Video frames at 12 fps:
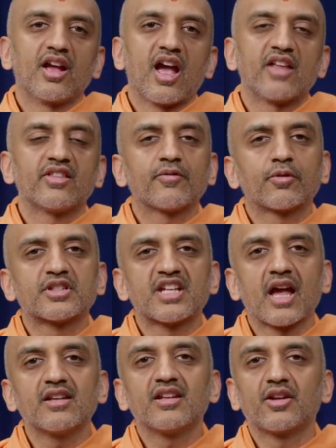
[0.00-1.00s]
And then for
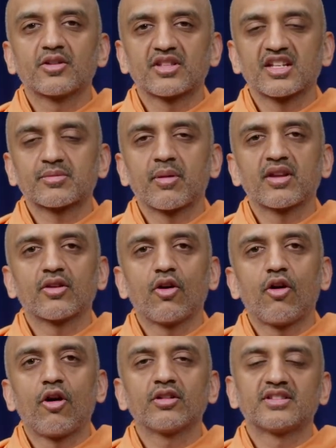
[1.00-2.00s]
10 years, they spend
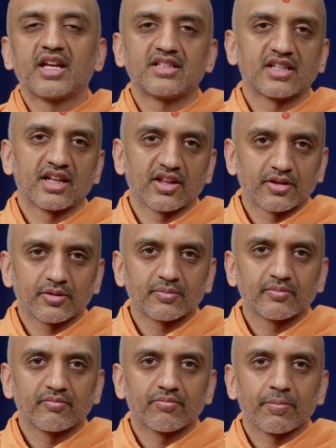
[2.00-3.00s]
all day together.
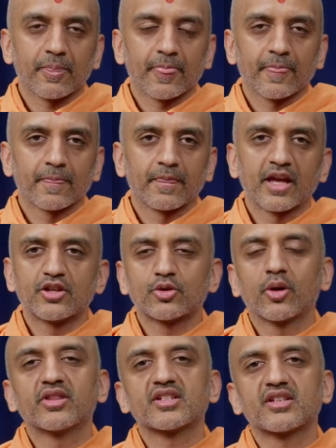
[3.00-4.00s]
They
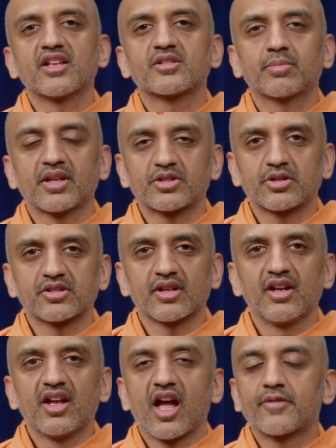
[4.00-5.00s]
enjoy the sense pleasures,
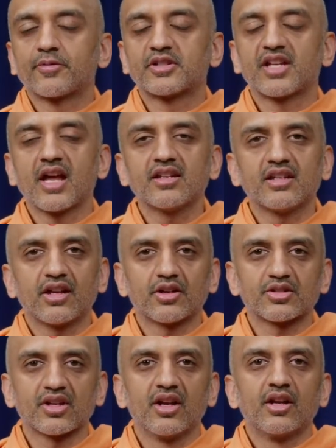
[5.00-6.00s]
and for 10
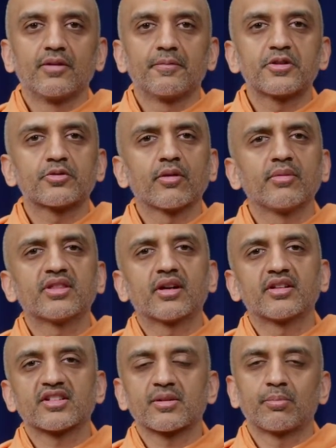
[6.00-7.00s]
years,
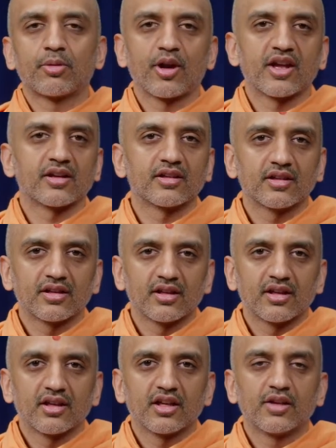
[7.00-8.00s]
Vishwamitra doesn't pray.
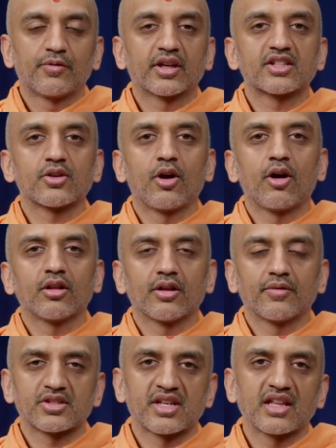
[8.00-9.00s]
He forgets all
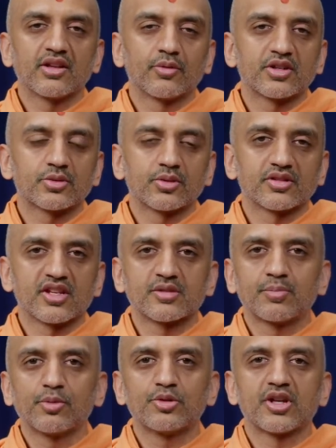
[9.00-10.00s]
of his daily rituals,
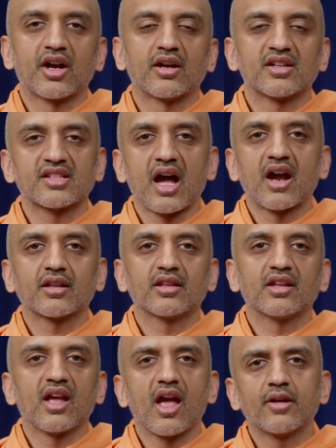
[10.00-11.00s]
his puja, his
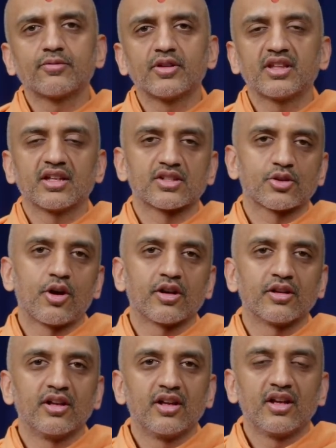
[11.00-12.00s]
arti, everything is gone.